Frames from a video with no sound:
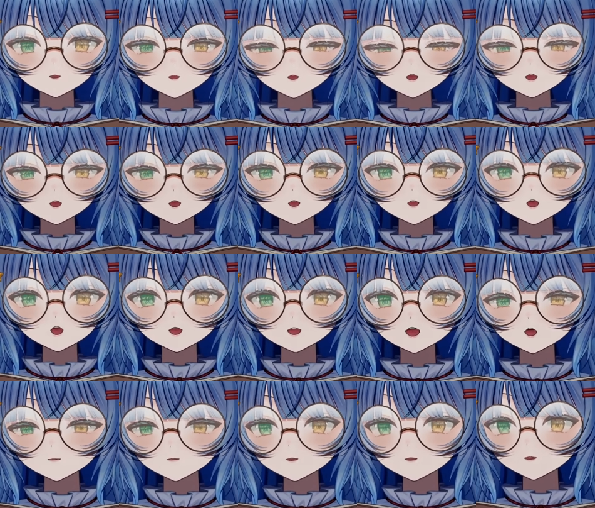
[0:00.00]
then, okay,
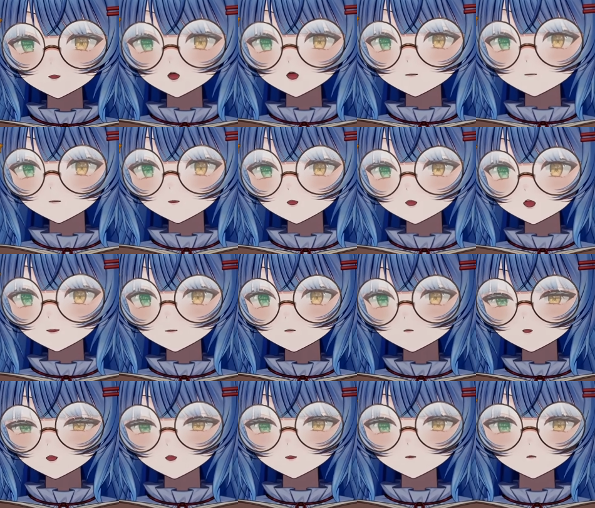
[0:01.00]
now I stop and I'm
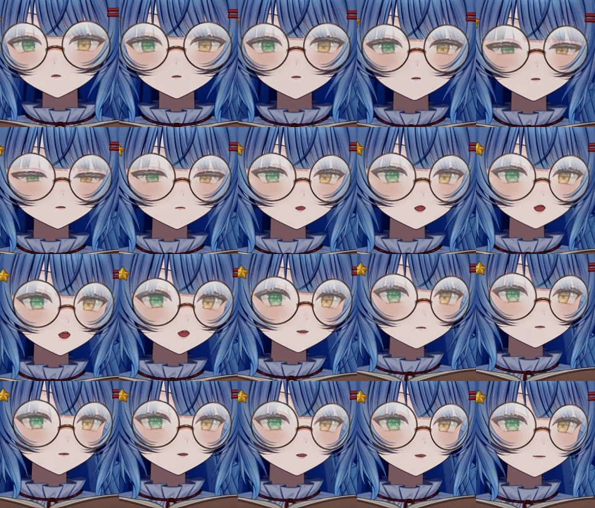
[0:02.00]
going to journal my
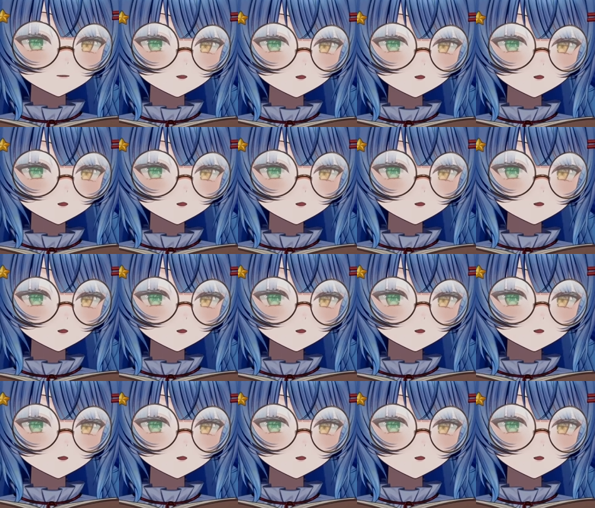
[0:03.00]
experience.